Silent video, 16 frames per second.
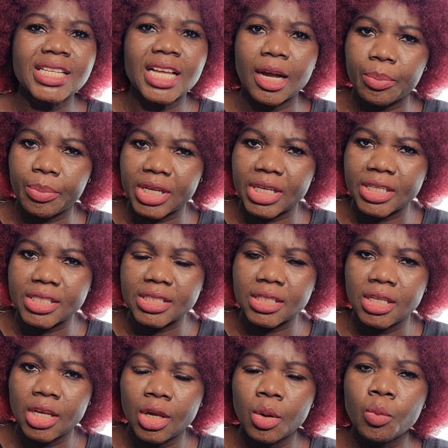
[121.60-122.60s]
companies
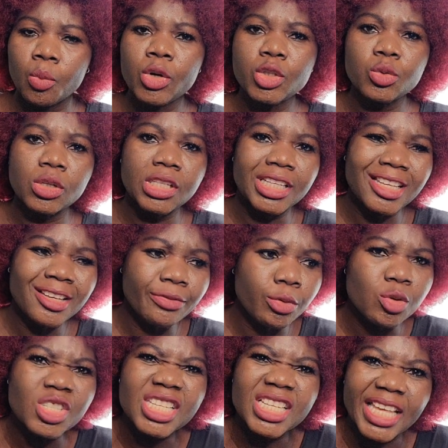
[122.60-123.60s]
which will give you
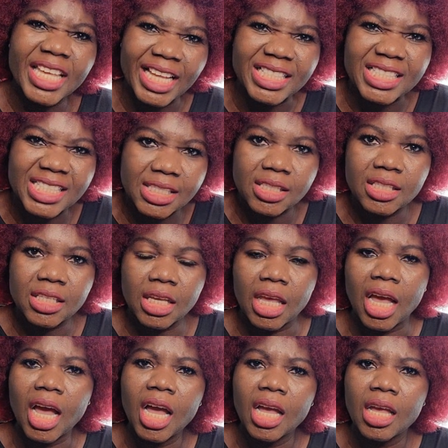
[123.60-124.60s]
tickets
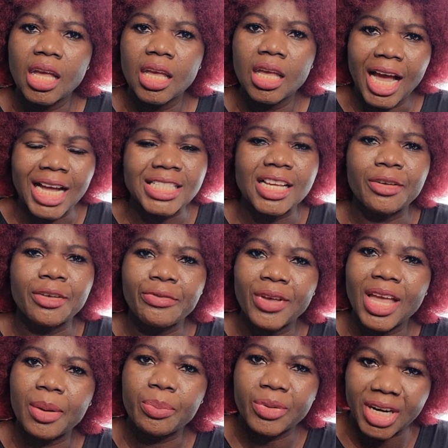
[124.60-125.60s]
huh, at a
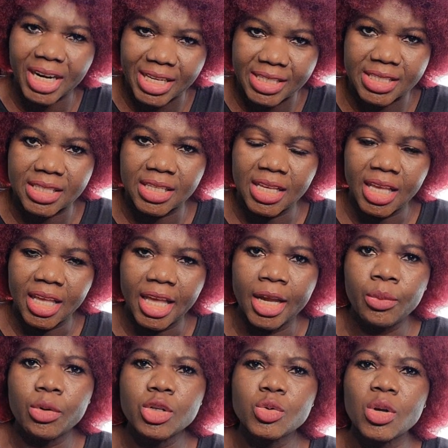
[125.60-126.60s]
fair price.
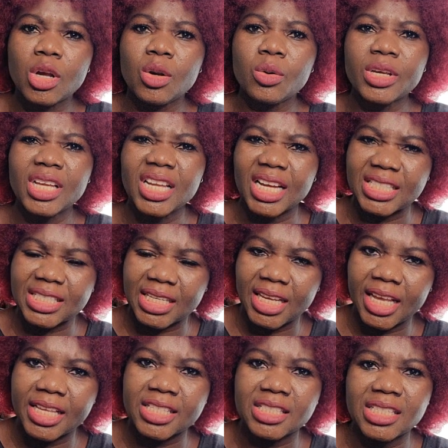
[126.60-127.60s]
And what you are looking at here
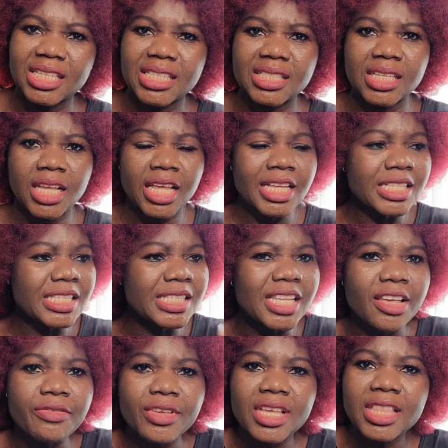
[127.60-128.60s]
is just
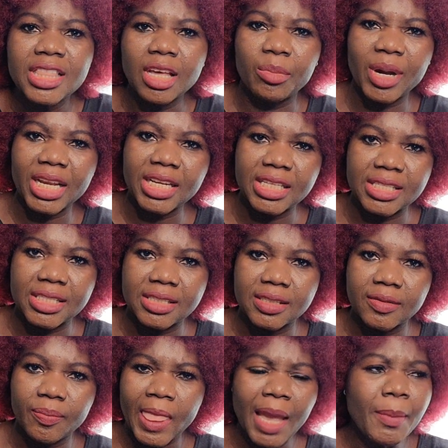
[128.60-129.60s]
saving the monies.
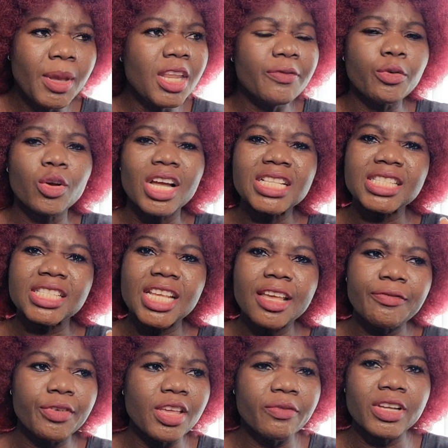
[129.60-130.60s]
I mean, if you can save
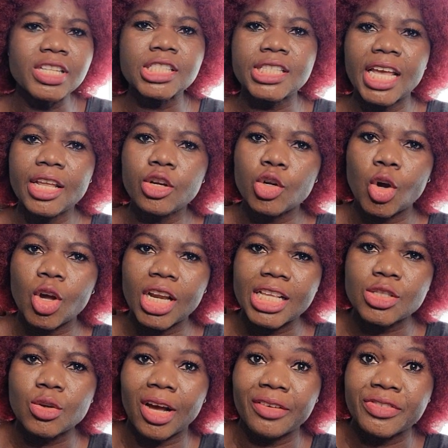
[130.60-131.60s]
even $10,
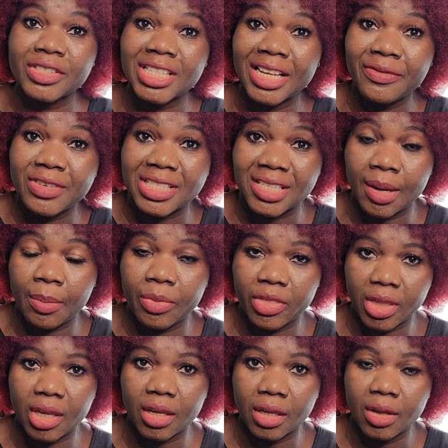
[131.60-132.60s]
you have saved
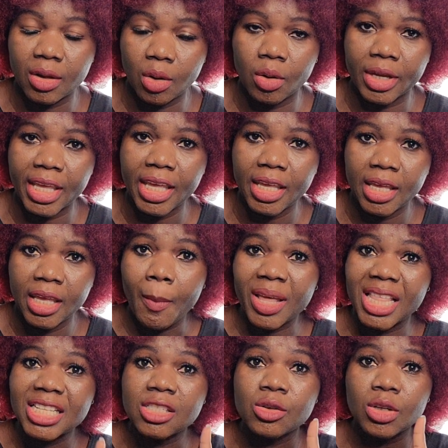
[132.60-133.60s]
something okay? But
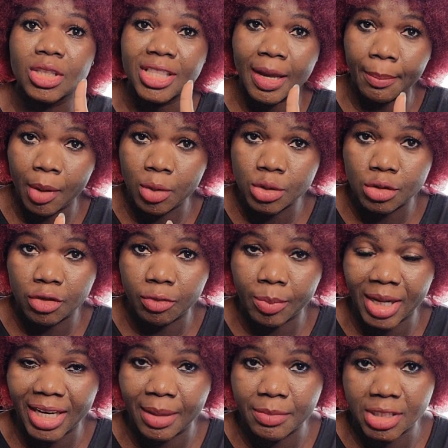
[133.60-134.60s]
that's not the amount of
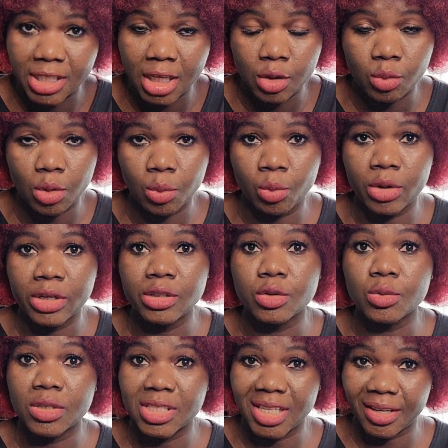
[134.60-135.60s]
money I'm saying you're going
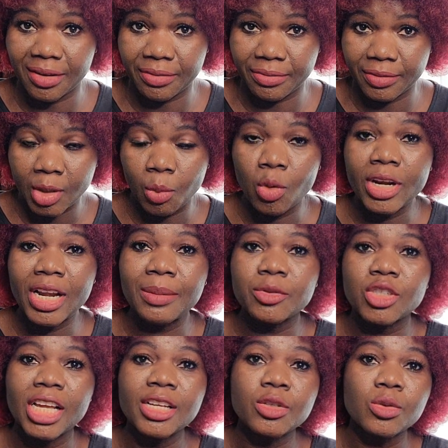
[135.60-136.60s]
to save. What I'm
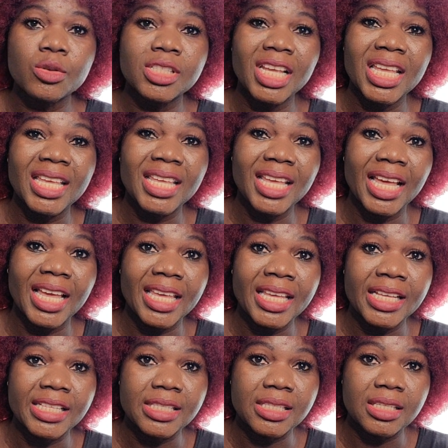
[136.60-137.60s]
trying to say here
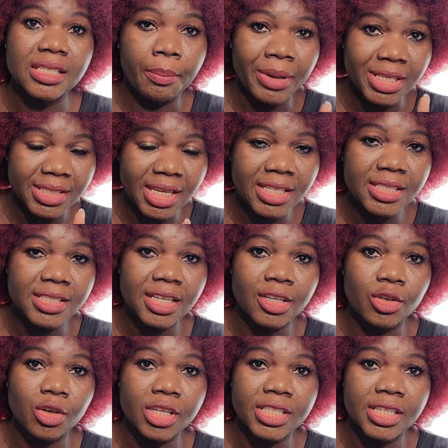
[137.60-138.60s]
is, my sons and
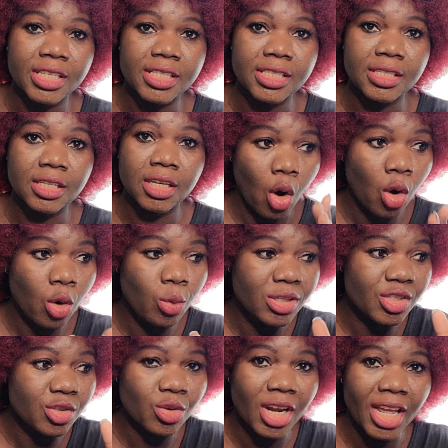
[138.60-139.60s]
daughters,
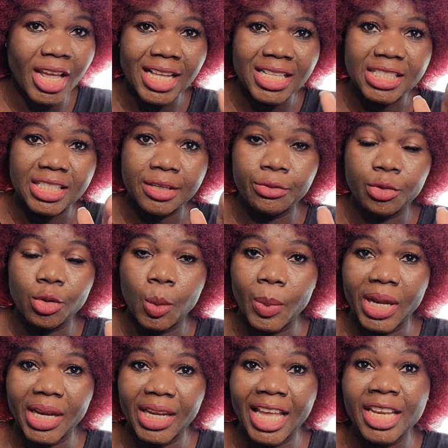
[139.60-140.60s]
always try and save your
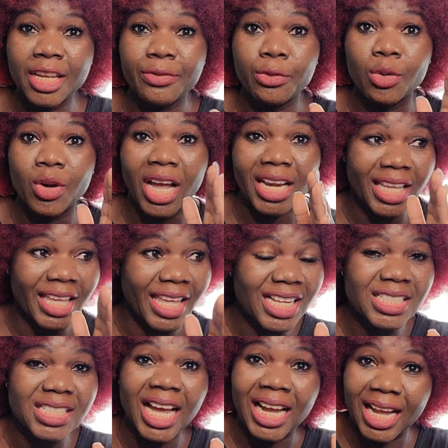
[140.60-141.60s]
money. And if you can
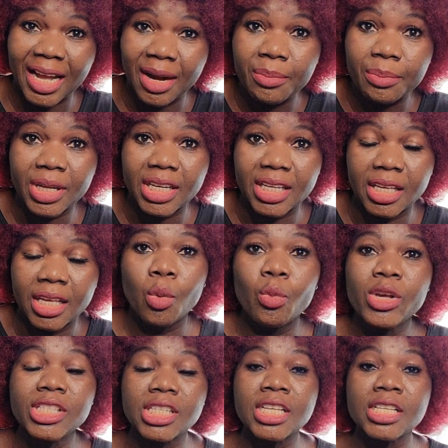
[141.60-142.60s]
get a company
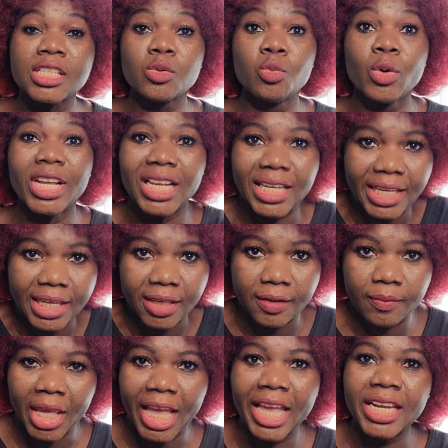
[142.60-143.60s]
which is willing
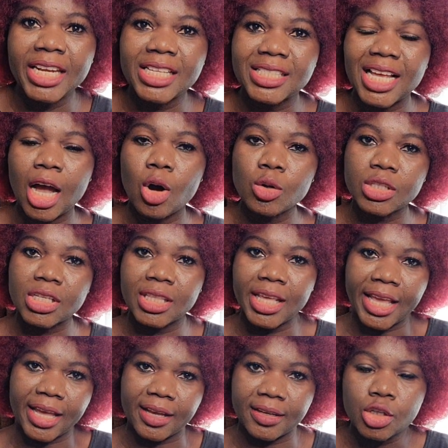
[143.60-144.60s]
and is out
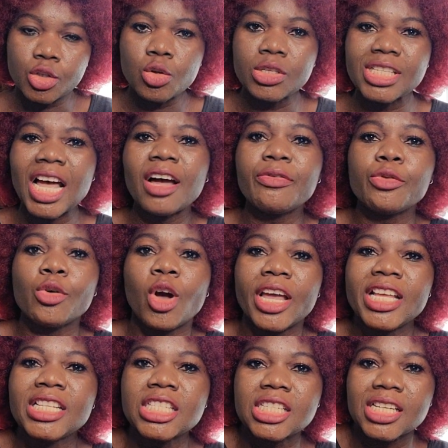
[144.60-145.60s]
there to serve your
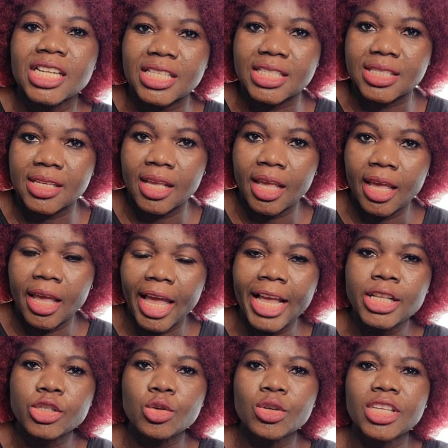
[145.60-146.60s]
interest
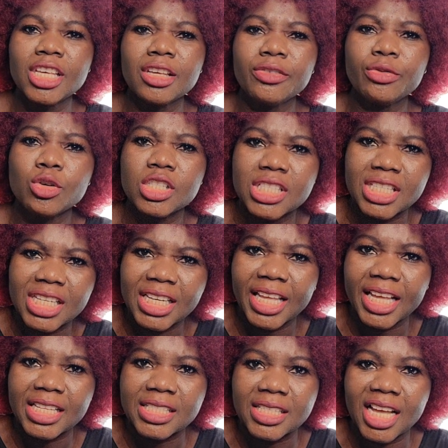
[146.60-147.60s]
and to give you
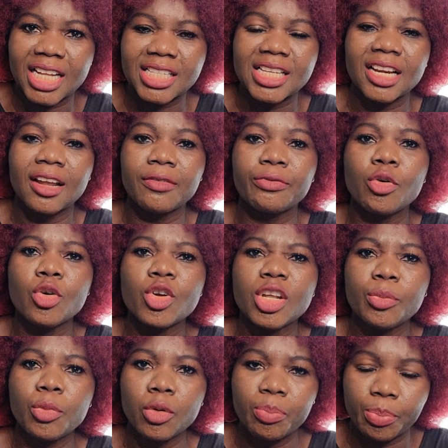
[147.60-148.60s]
tickets at an
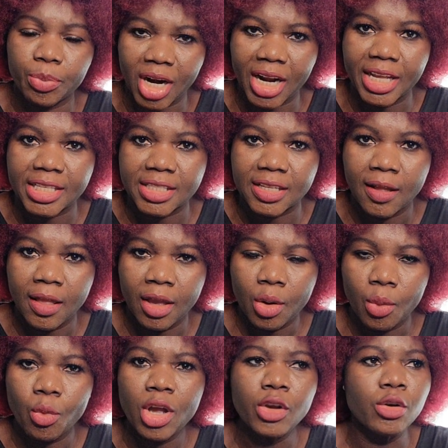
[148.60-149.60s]
affordable price
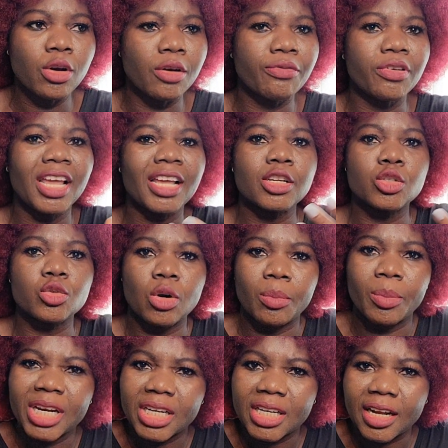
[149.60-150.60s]
when you're flying to
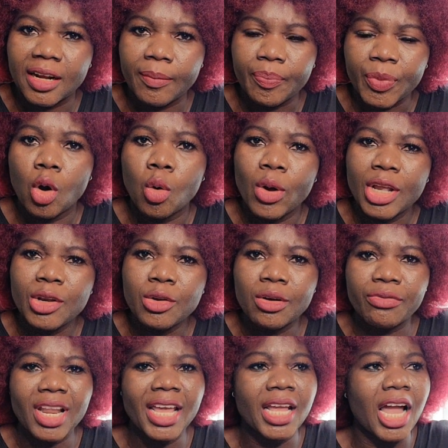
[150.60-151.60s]
America or when you're
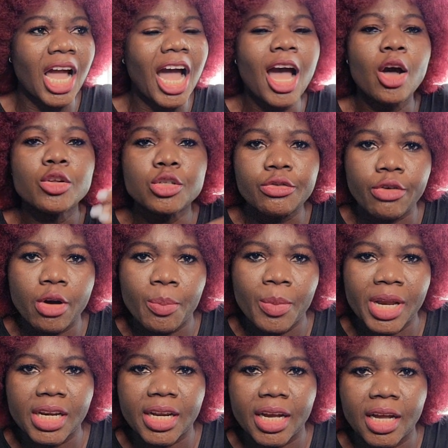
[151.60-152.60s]
flying out of
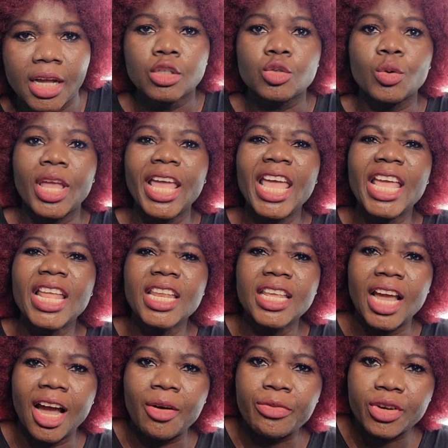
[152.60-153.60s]
America to any
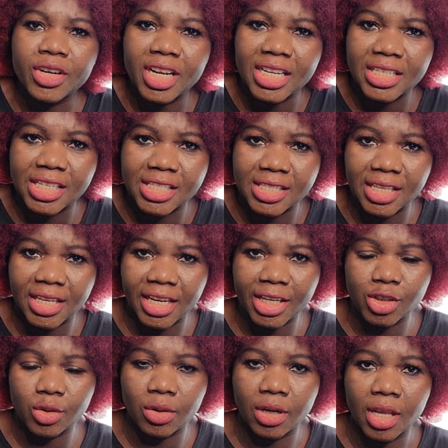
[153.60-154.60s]
African
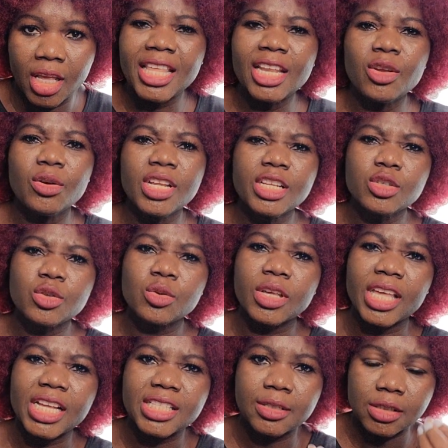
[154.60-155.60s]
destination, then you need to
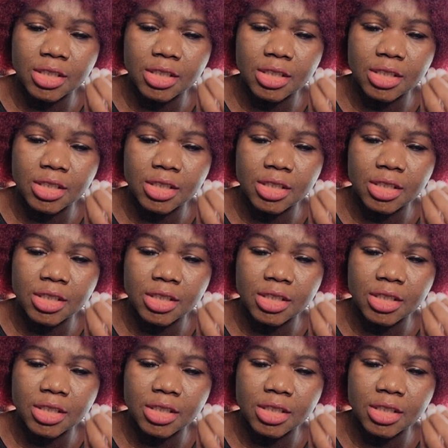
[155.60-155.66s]
get